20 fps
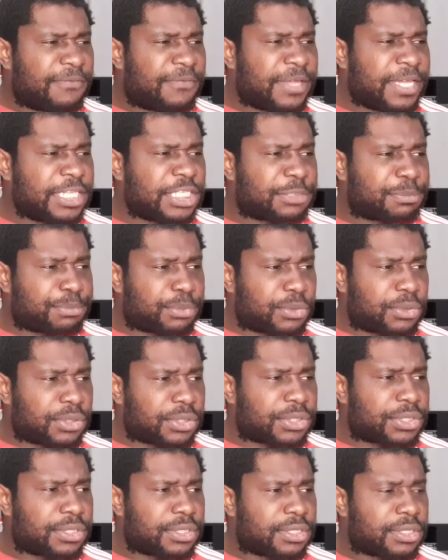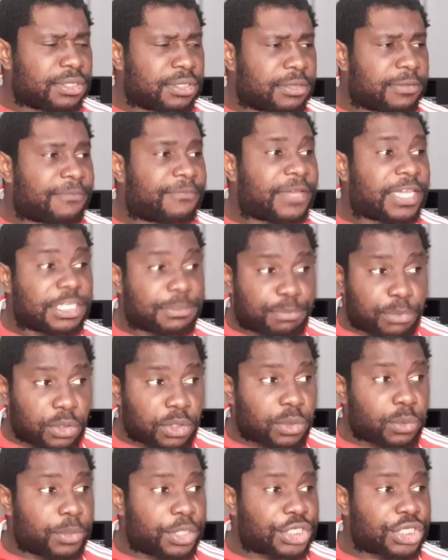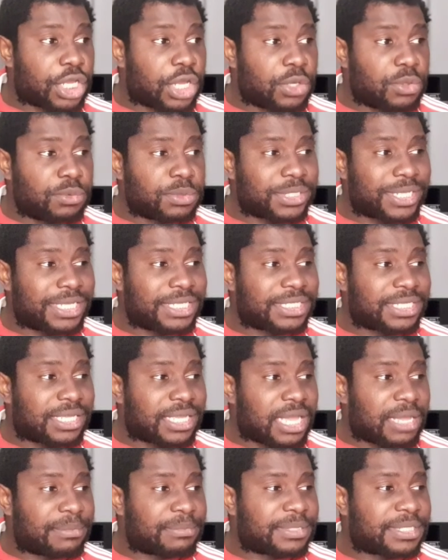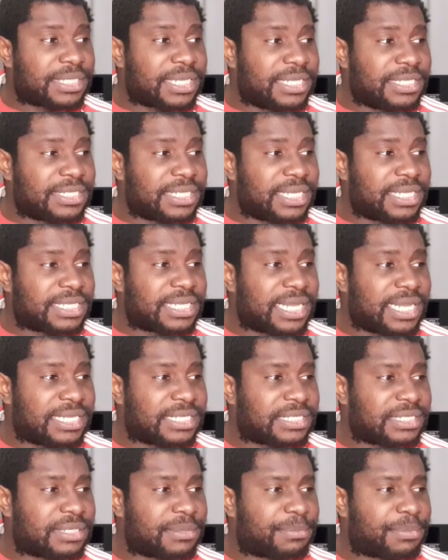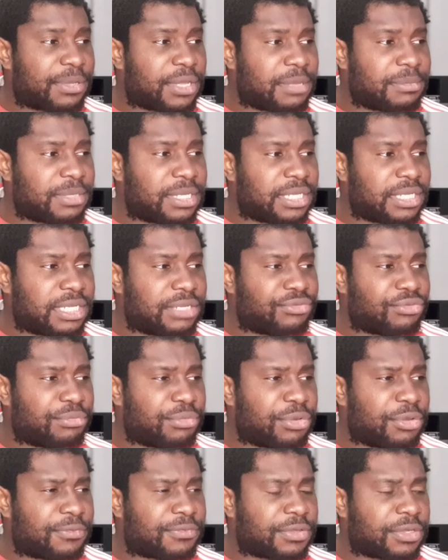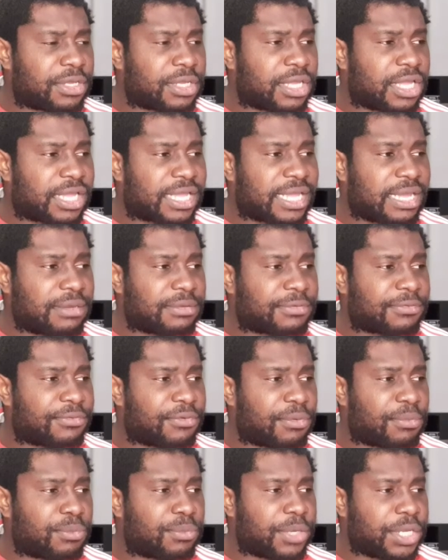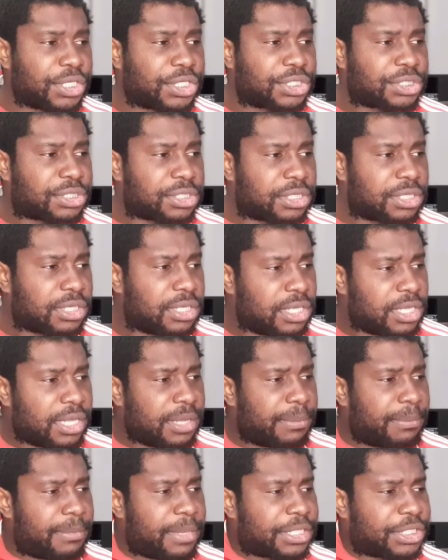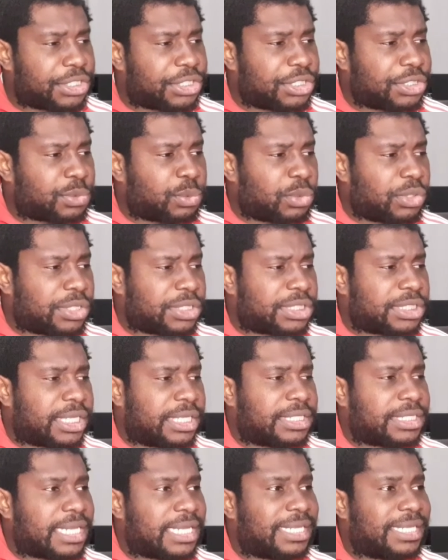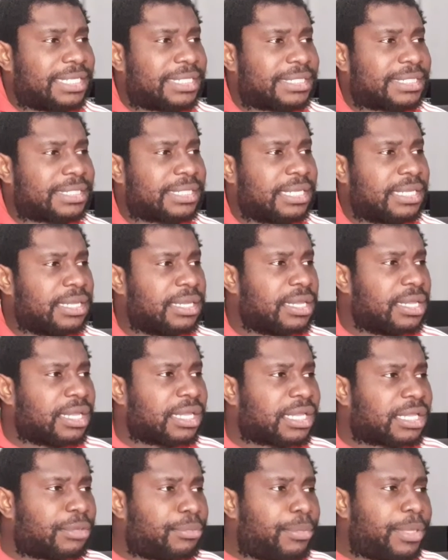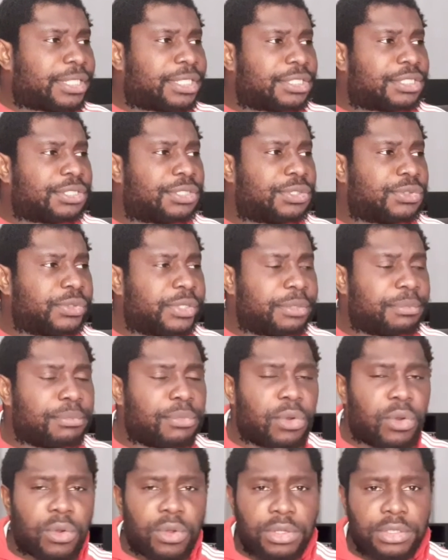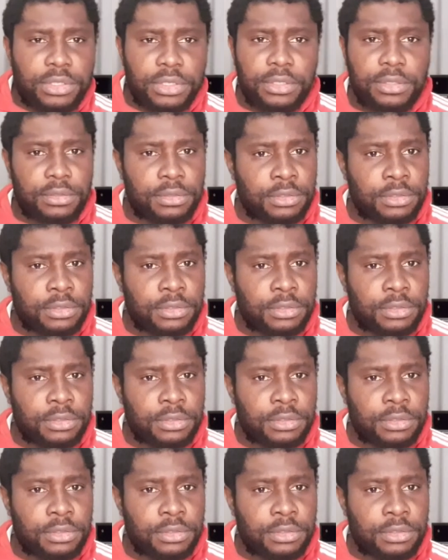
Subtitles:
Facebook, which owns Instagram, says it has permanently removed the accounts from which the messages were sent and is committed to doing more.